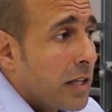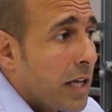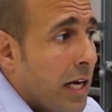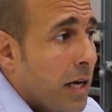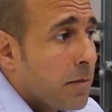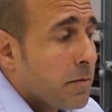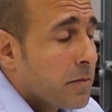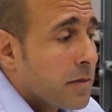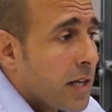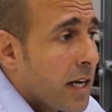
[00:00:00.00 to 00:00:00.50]

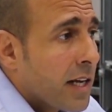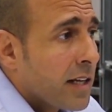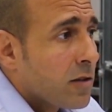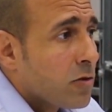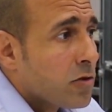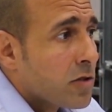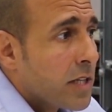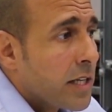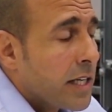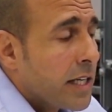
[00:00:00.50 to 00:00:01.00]
I'm trying
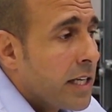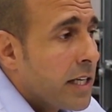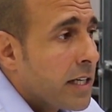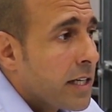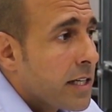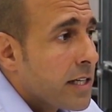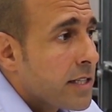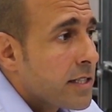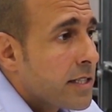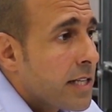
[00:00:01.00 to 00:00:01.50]
to say here
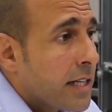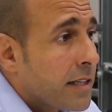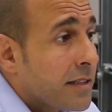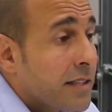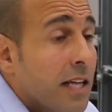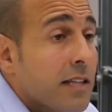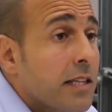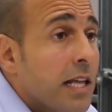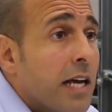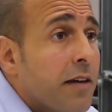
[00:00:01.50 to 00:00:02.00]
is that
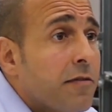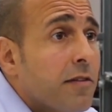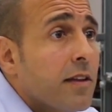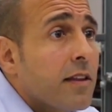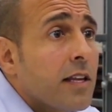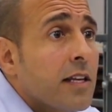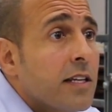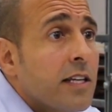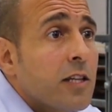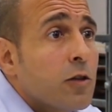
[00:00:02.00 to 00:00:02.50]
not
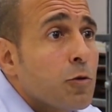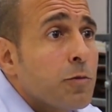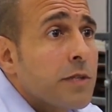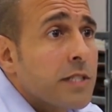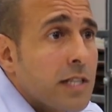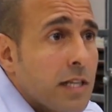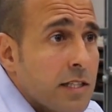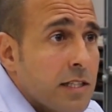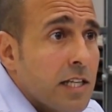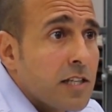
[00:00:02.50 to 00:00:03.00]
everything needs to be
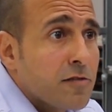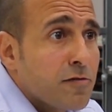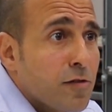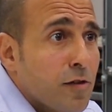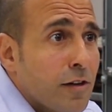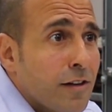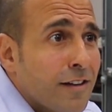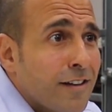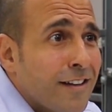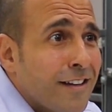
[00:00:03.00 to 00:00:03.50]
successful.